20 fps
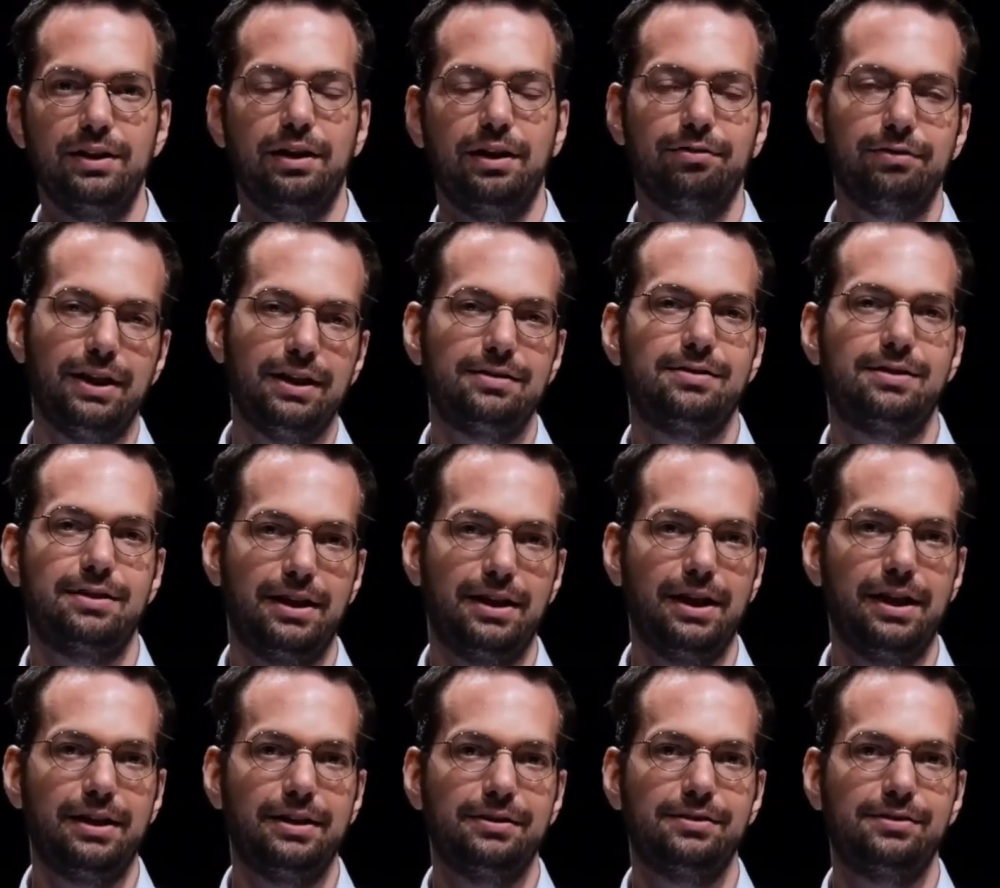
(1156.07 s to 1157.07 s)
If that's the
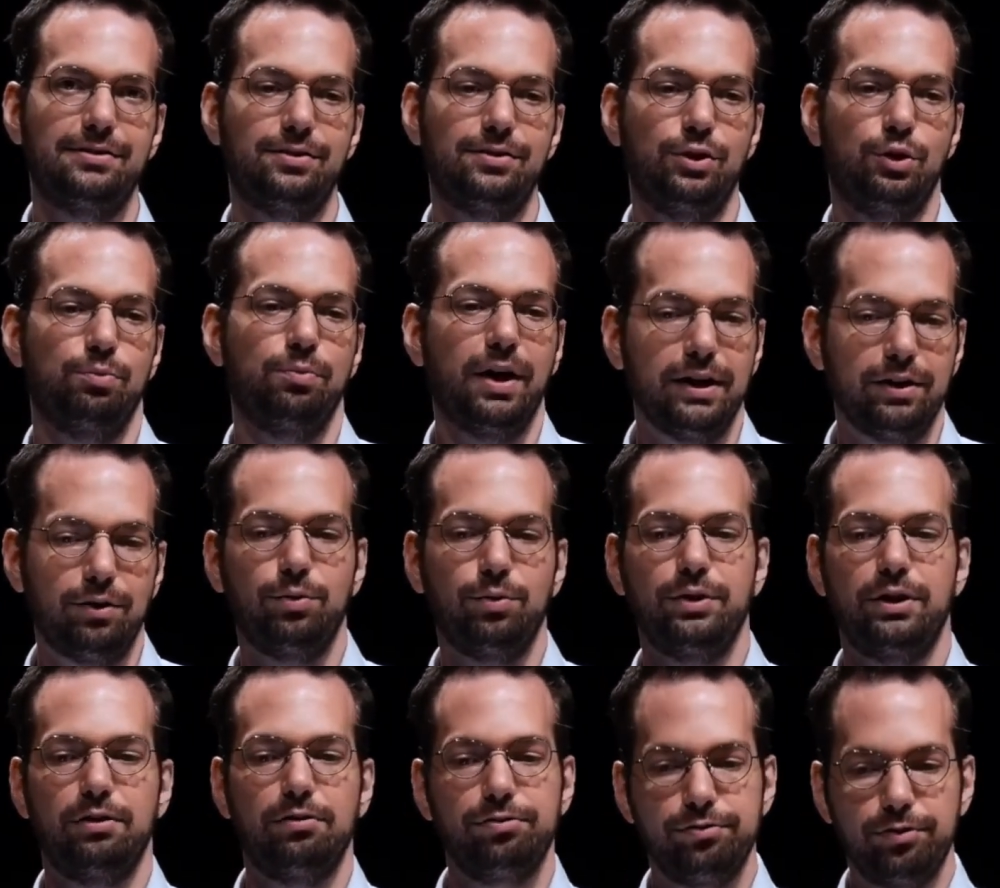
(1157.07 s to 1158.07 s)
case, you might
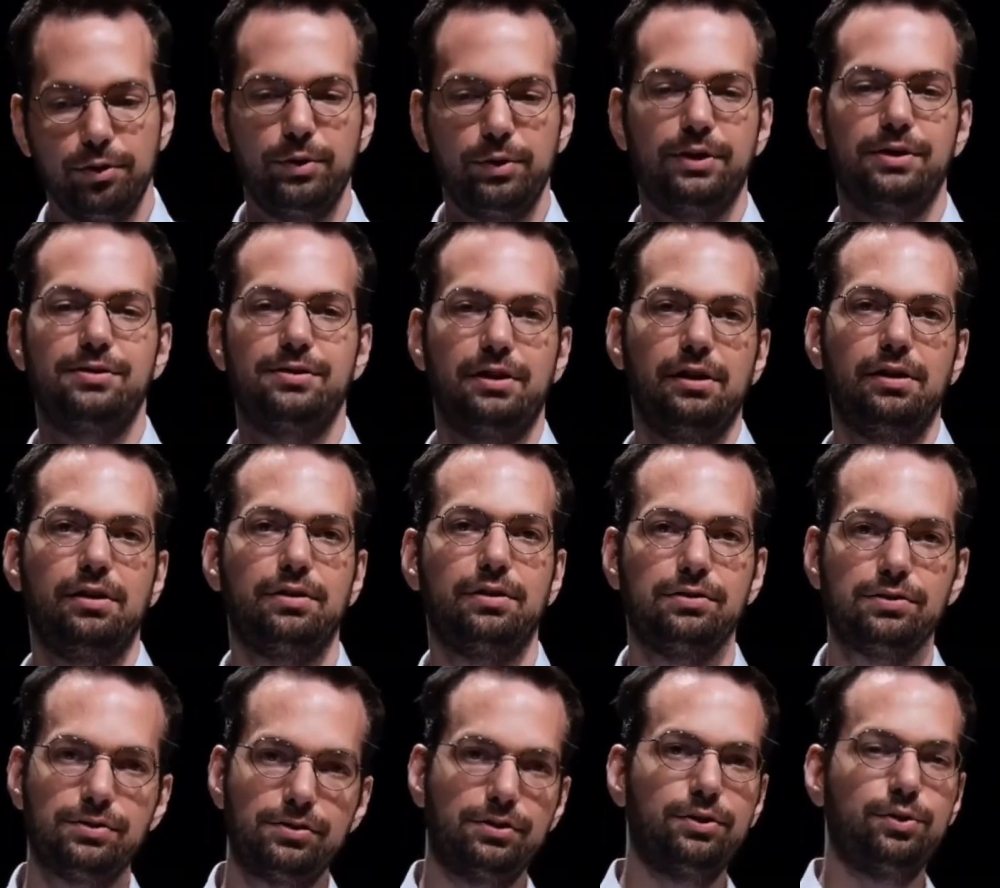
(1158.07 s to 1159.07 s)
only focus in
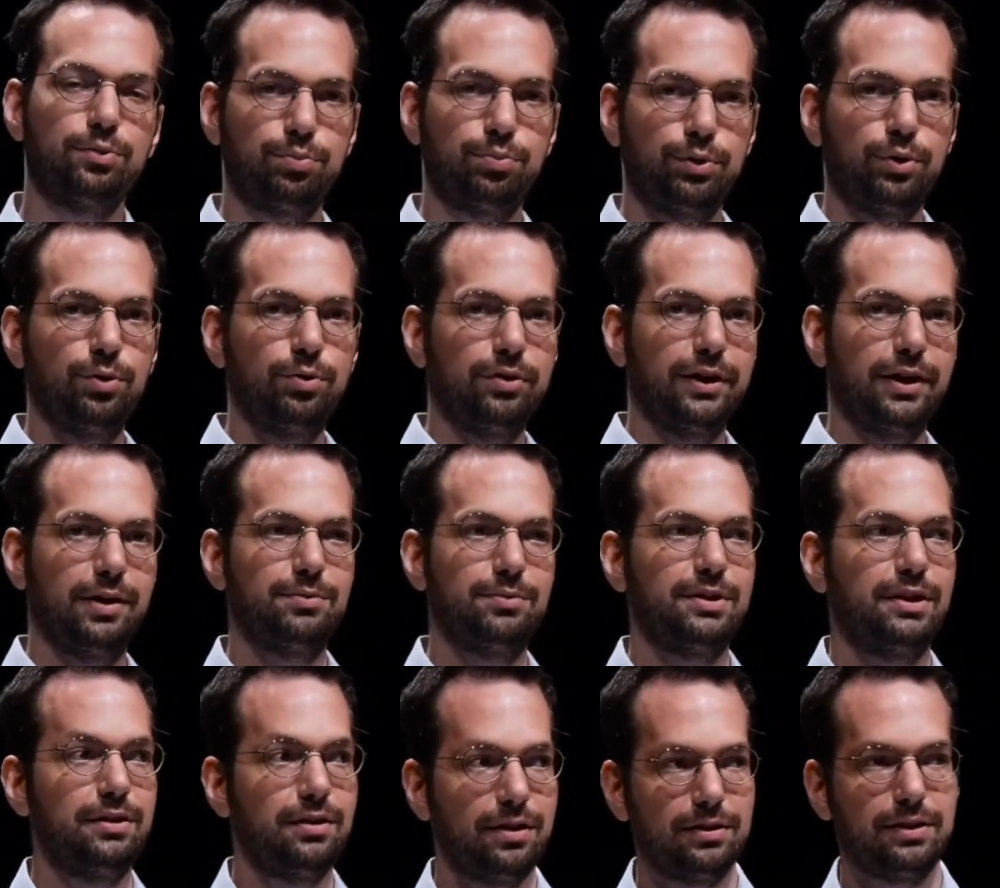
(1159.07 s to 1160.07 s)
on certain programs
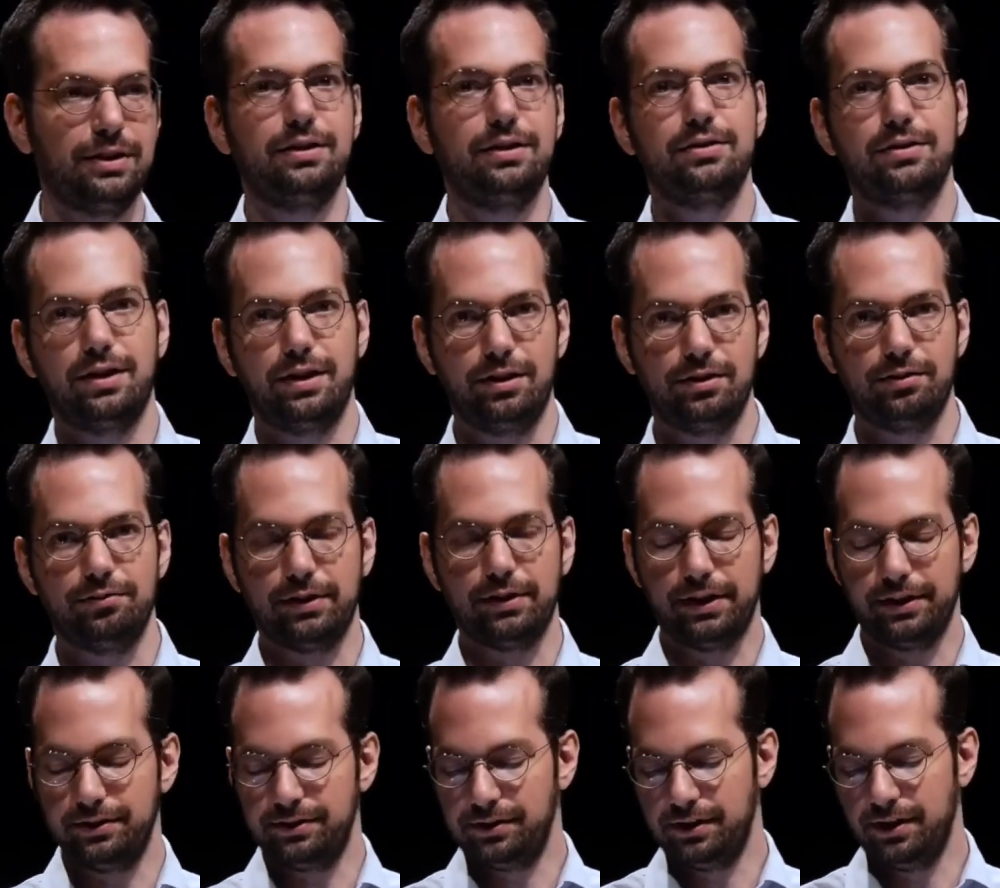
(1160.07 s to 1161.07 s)
and not the entire
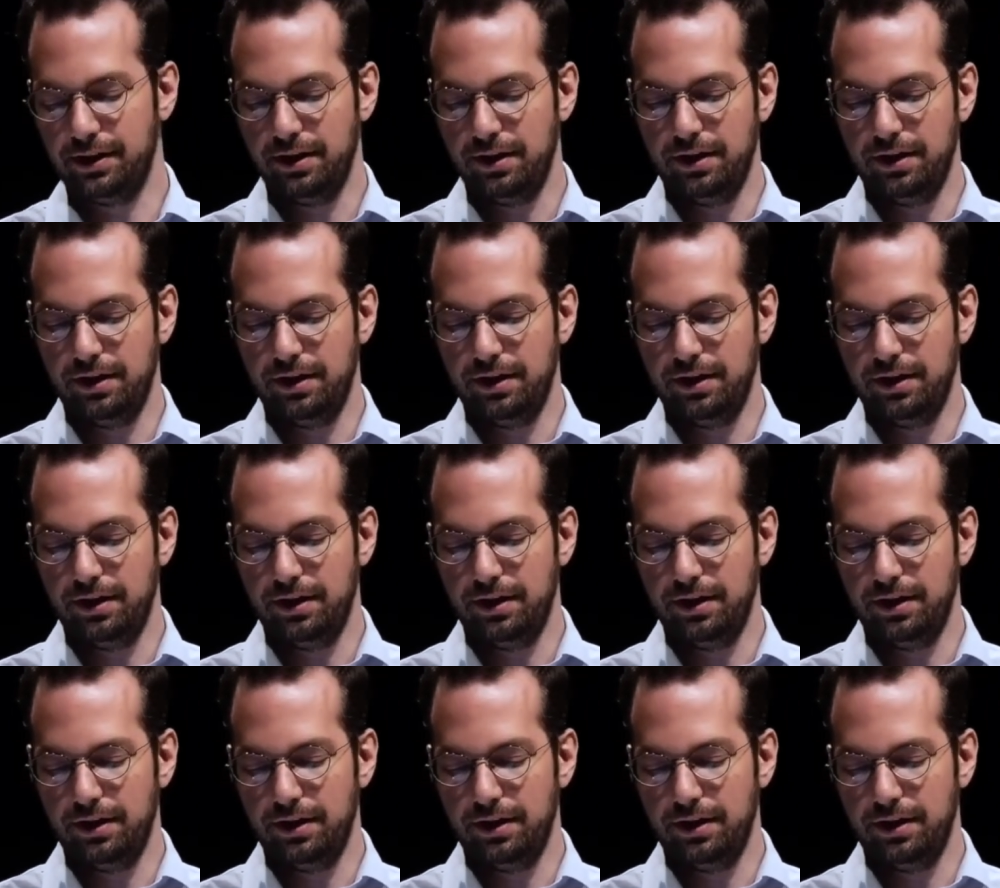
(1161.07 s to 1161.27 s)
device.